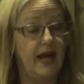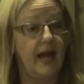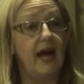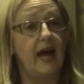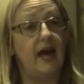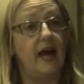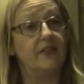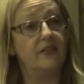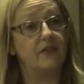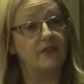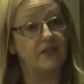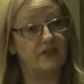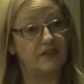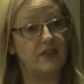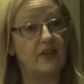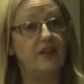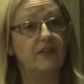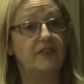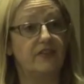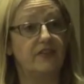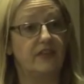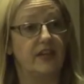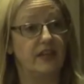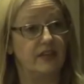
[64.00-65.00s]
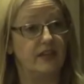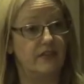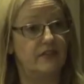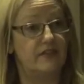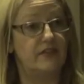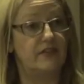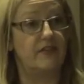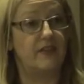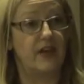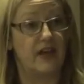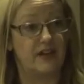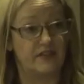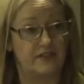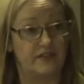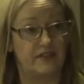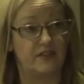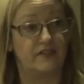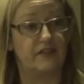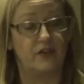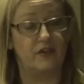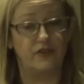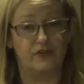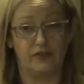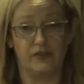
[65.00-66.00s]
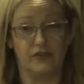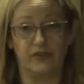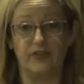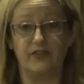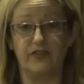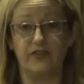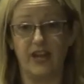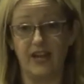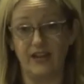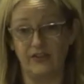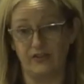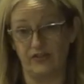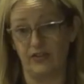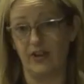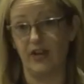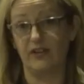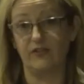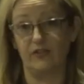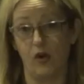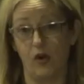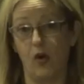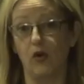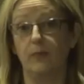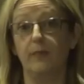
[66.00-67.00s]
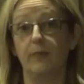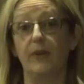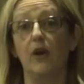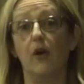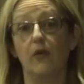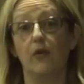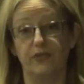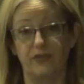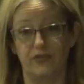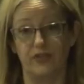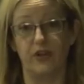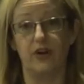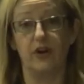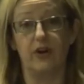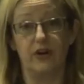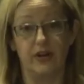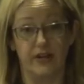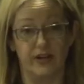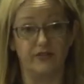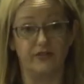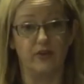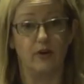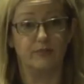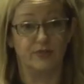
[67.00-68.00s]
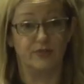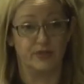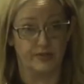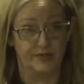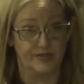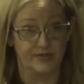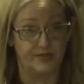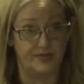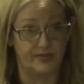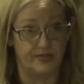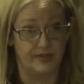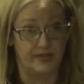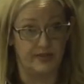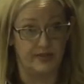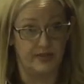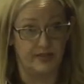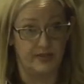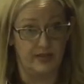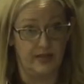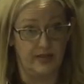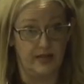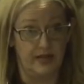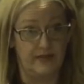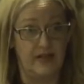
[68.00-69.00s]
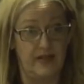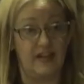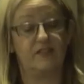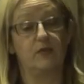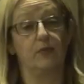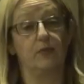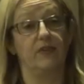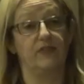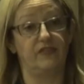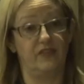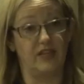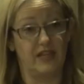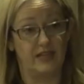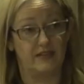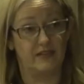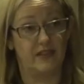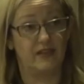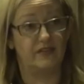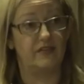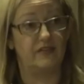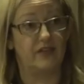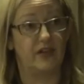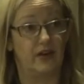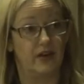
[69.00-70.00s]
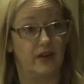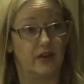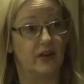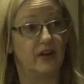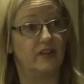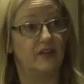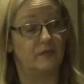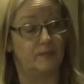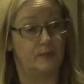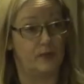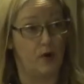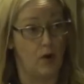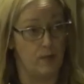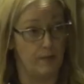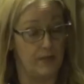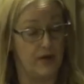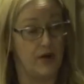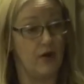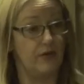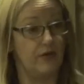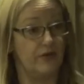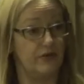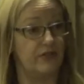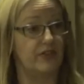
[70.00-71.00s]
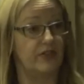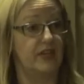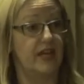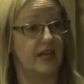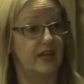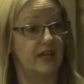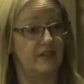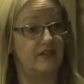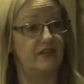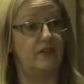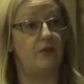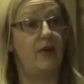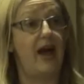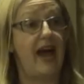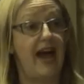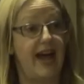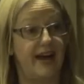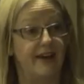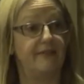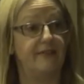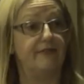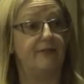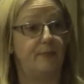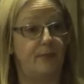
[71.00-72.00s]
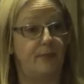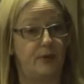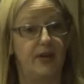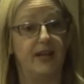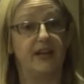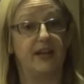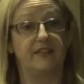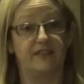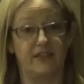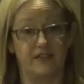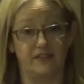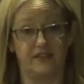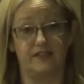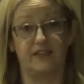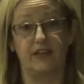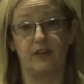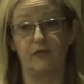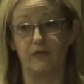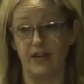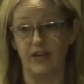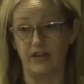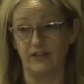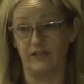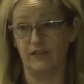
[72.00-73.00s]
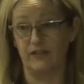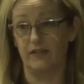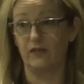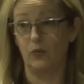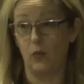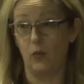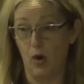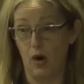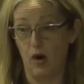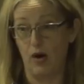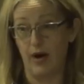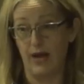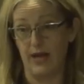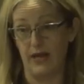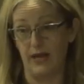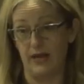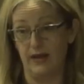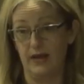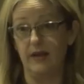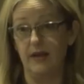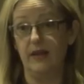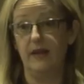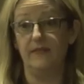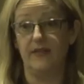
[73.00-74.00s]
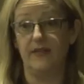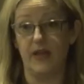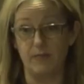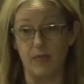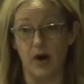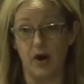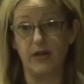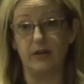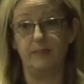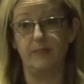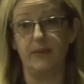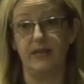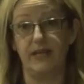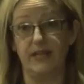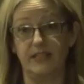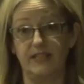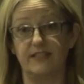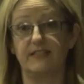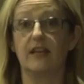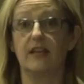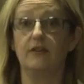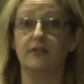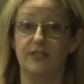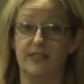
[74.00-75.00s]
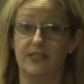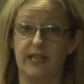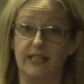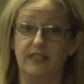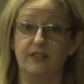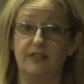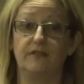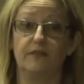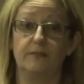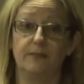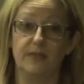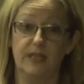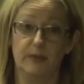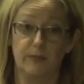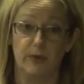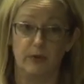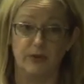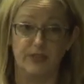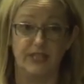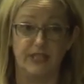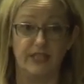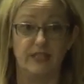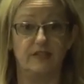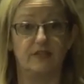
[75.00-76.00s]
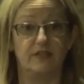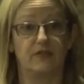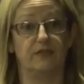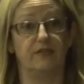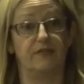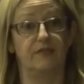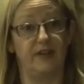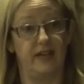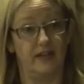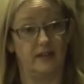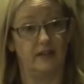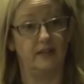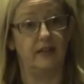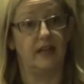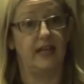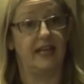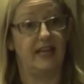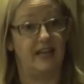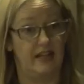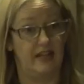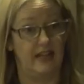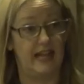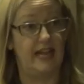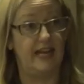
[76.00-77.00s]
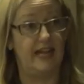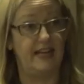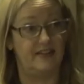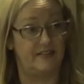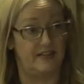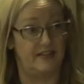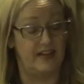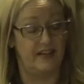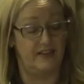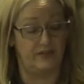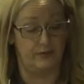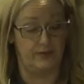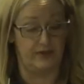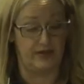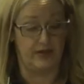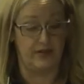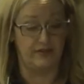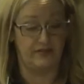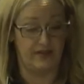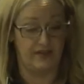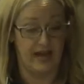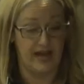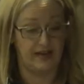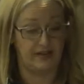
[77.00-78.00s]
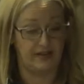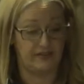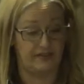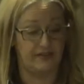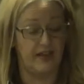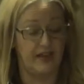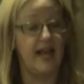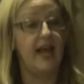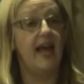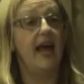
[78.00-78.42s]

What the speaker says: And the result is that the social contagion has gone beyond the early adopters. That's what we've seen this year. It's gone beyond the kids who have pre-existing reasons why they might be dissociated from their bodies or feel ill at ease with their sex.